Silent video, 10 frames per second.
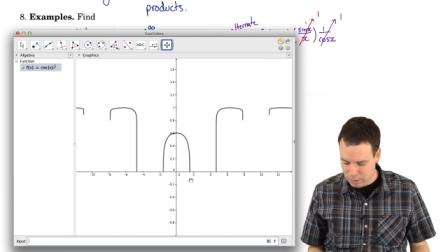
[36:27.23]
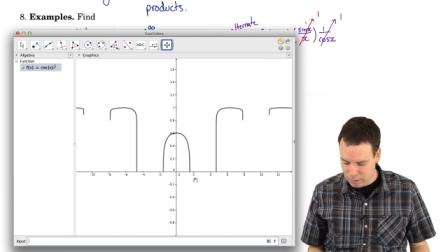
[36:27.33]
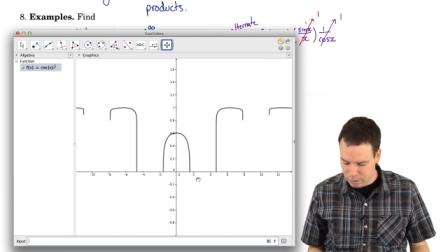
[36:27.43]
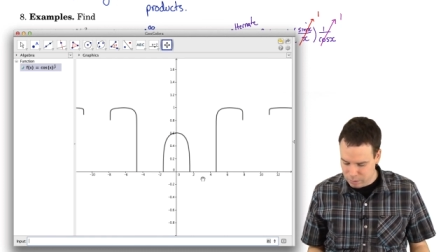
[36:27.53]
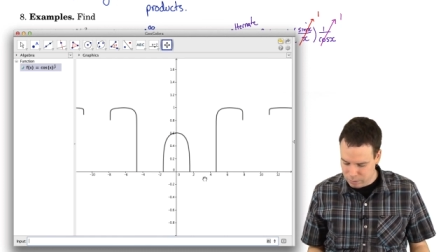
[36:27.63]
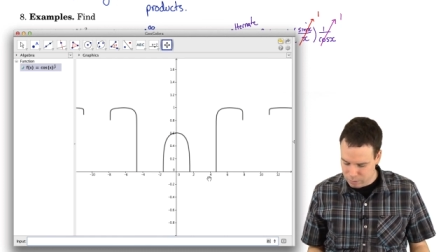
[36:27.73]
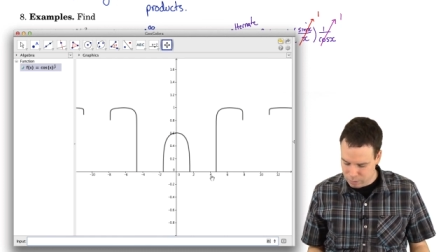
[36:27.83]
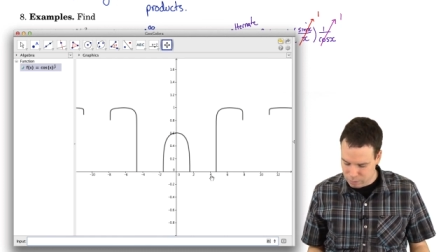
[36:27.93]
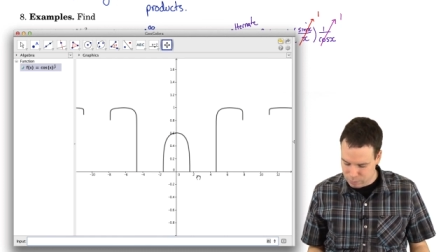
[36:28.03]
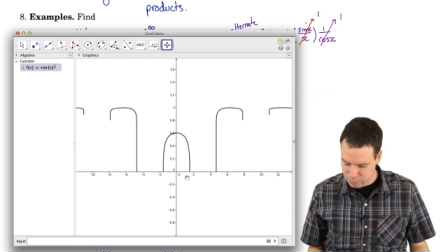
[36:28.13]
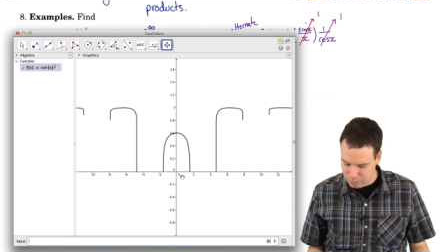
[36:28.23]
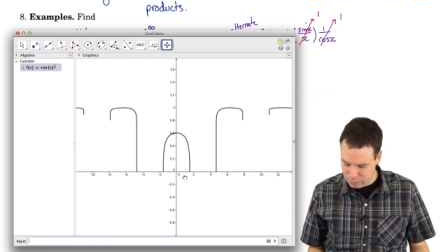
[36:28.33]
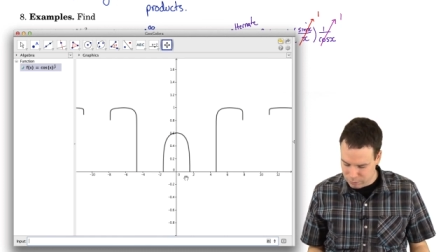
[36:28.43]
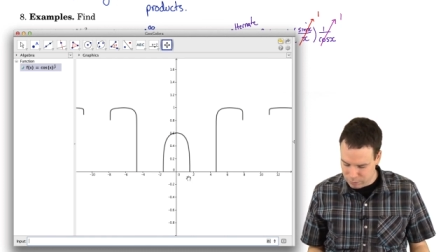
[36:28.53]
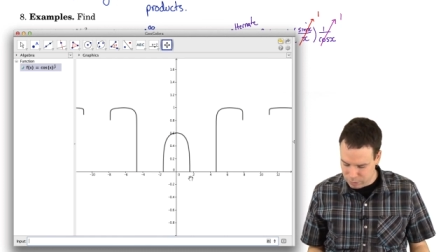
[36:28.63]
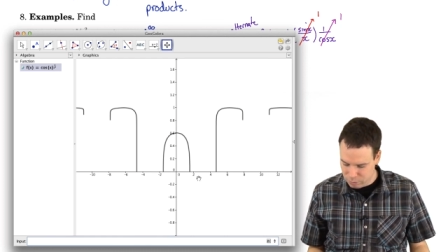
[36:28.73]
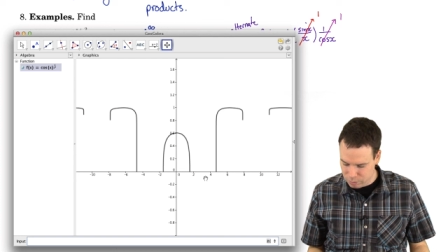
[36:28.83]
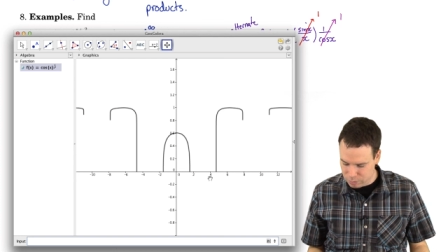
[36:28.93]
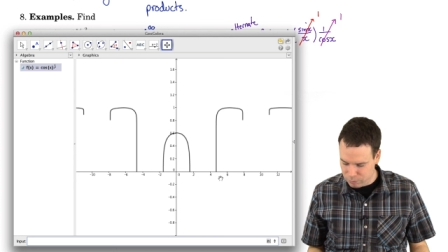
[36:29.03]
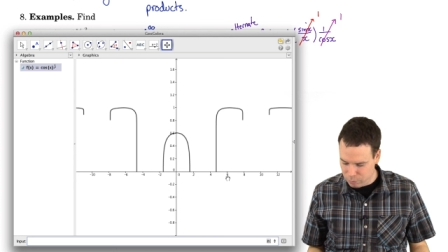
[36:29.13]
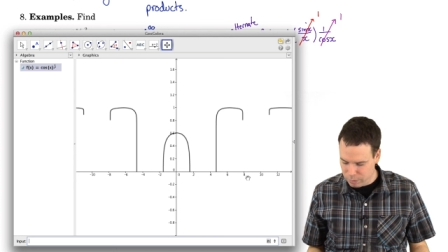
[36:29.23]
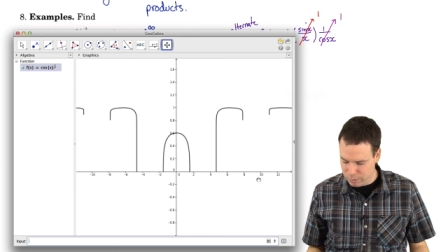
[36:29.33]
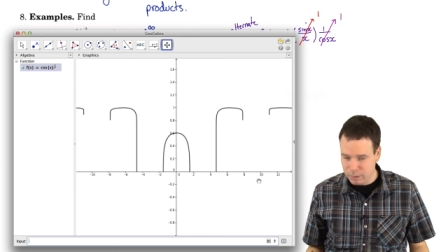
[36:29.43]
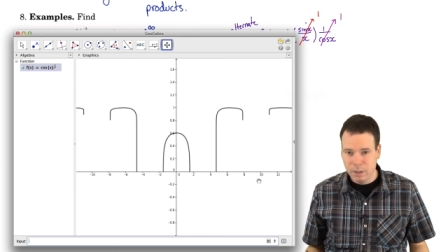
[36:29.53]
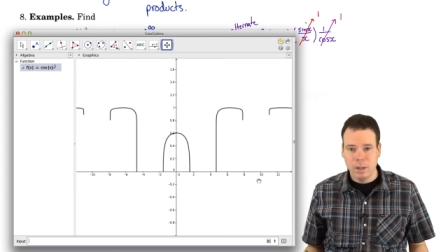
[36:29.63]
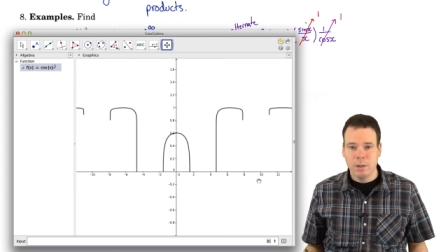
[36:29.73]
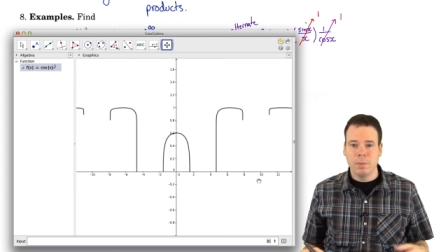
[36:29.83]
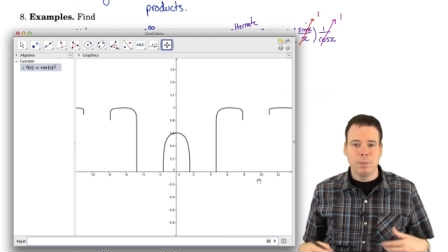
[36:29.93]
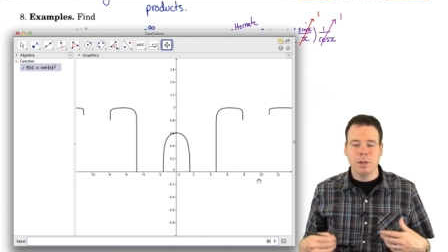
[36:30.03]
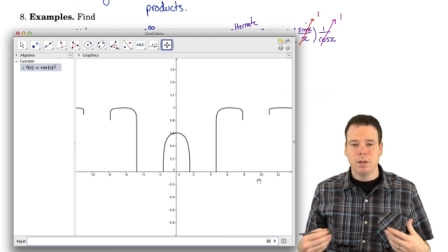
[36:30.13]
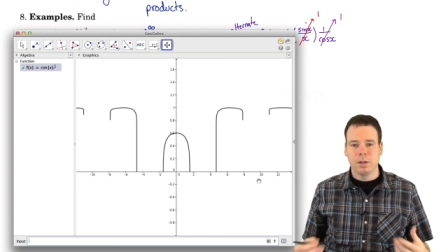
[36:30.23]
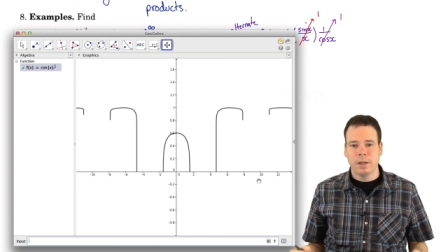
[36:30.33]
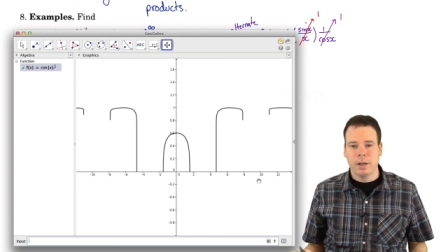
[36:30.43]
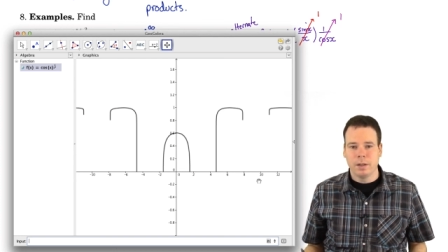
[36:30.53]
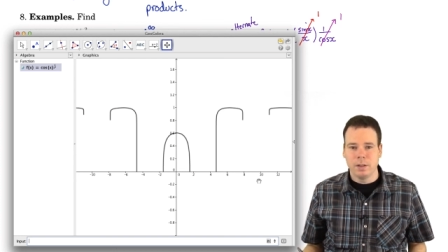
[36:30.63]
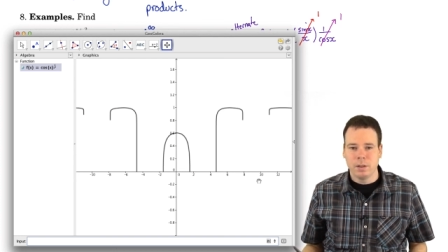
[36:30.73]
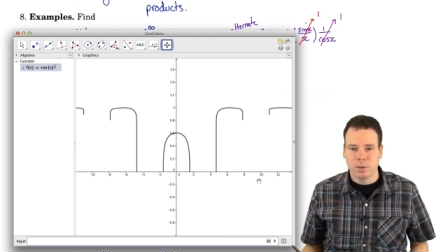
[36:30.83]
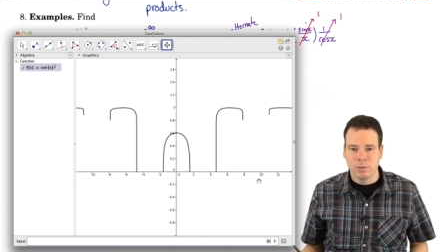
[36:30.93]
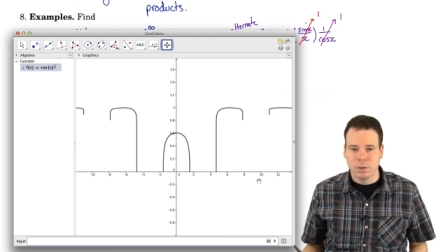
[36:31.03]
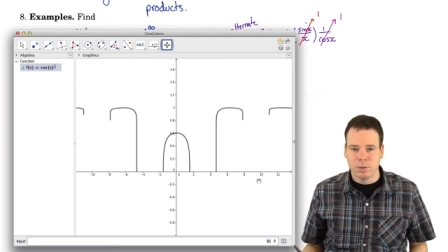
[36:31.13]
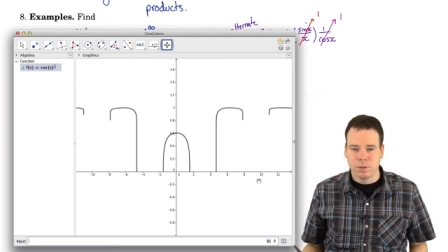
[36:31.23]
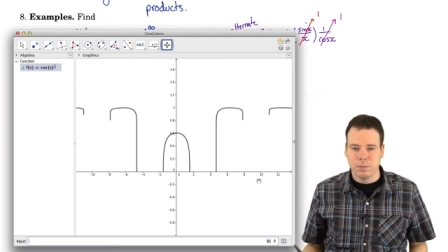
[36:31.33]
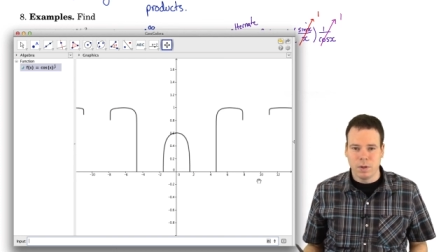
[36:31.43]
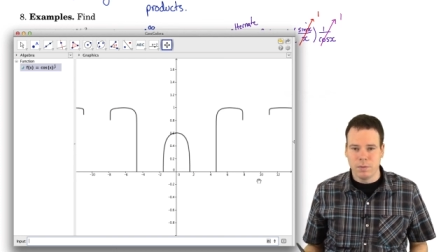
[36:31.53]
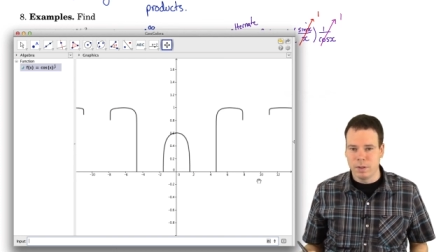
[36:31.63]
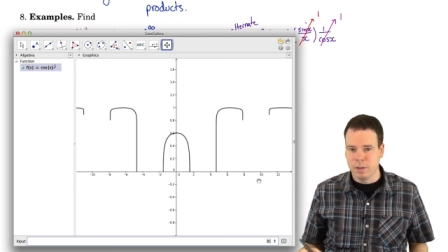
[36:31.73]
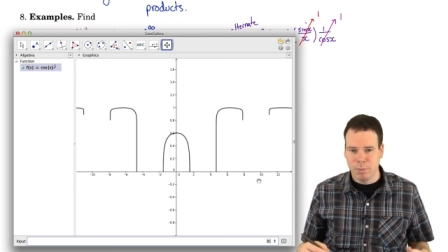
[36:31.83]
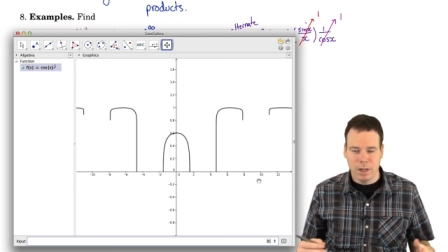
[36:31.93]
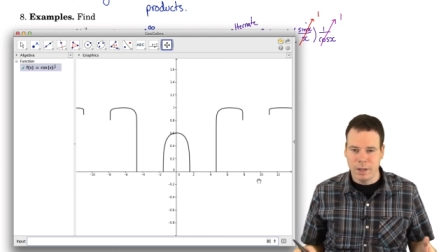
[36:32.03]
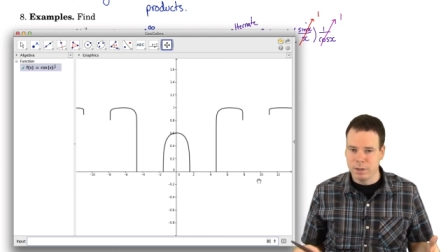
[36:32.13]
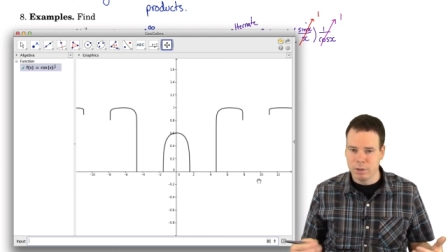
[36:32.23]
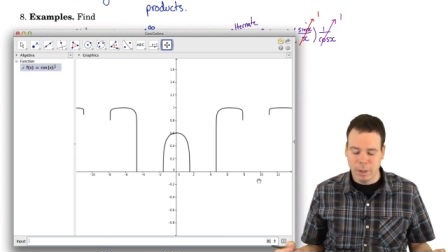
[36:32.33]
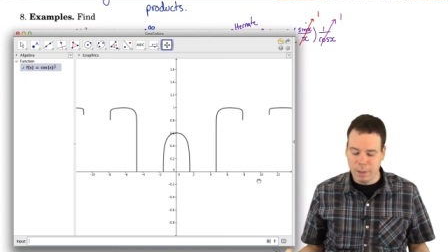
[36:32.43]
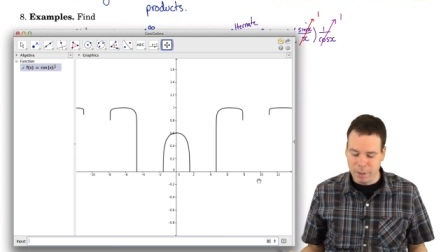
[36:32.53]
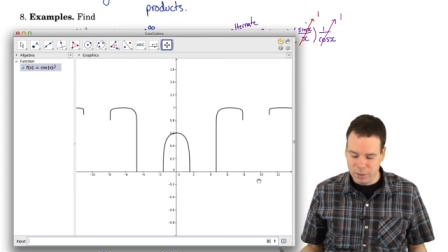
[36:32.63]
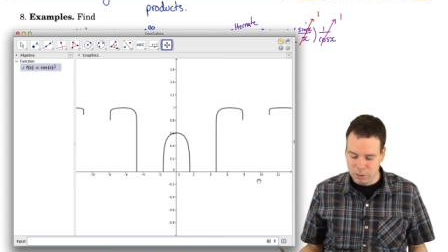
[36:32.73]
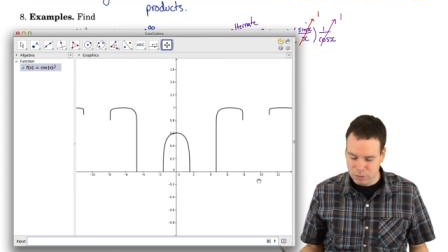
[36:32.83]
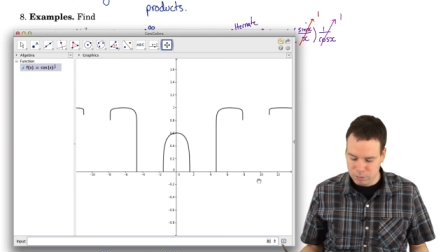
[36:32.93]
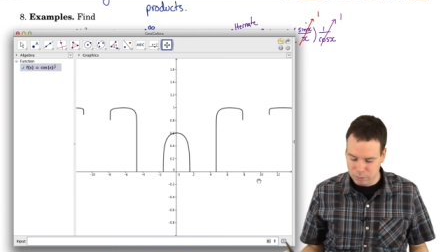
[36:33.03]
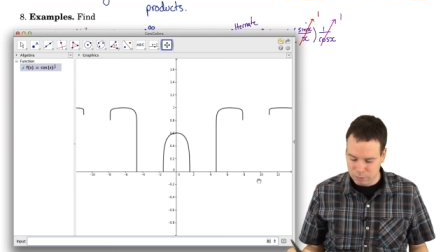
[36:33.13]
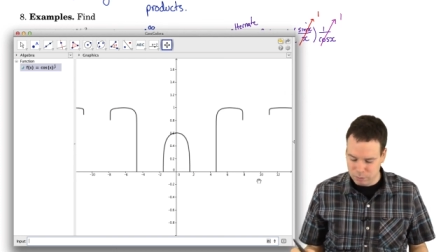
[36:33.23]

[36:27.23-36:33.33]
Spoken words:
in terms of units of 1, maybe look at intervals involving pi or pi by 2.